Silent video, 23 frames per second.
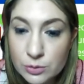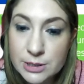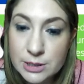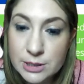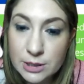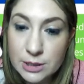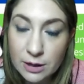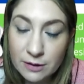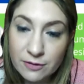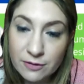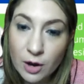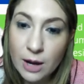So
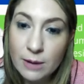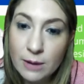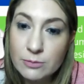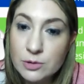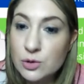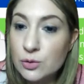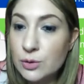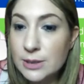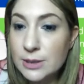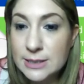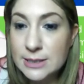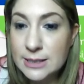if I'm
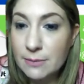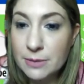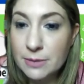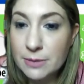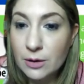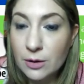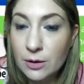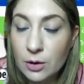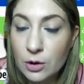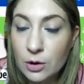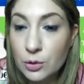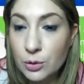doing
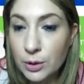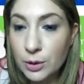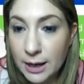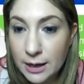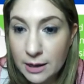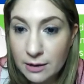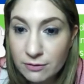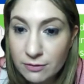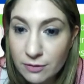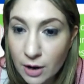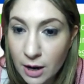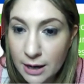something on
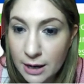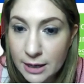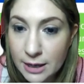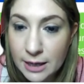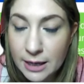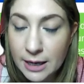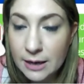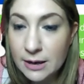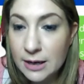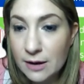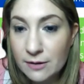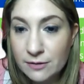creative
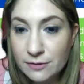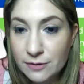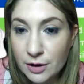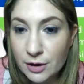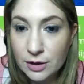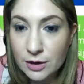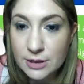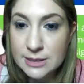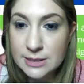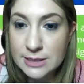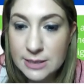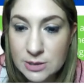writing and our
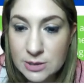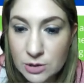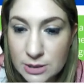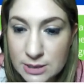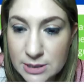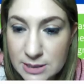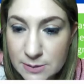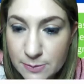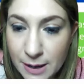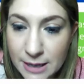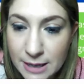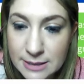focus is on
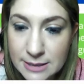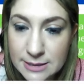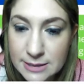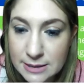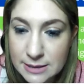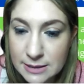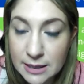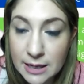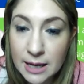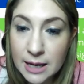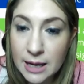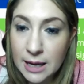space
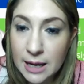and